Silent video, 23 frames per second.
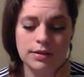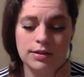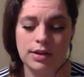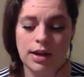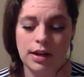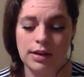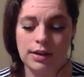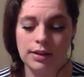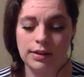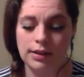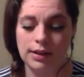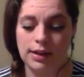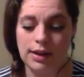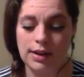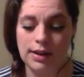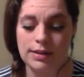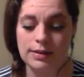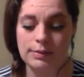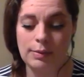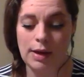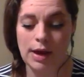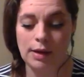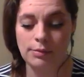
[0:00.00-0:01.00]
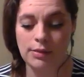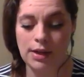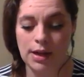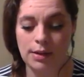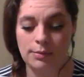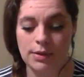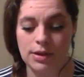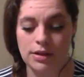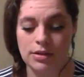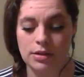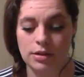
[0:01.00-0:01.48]
Suddenly, his mom
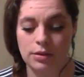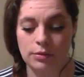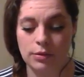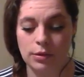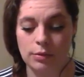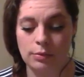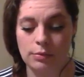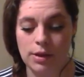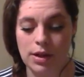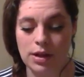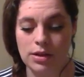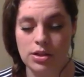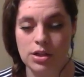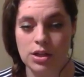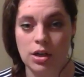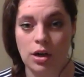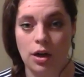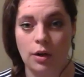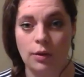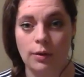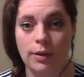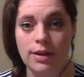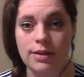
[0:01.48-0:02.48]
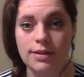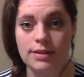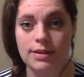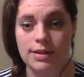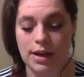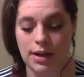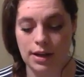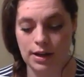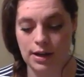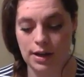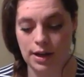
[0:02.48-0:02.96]
came into the room, as she always
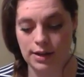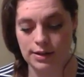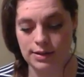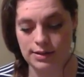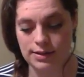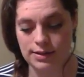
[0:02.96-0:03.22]
did,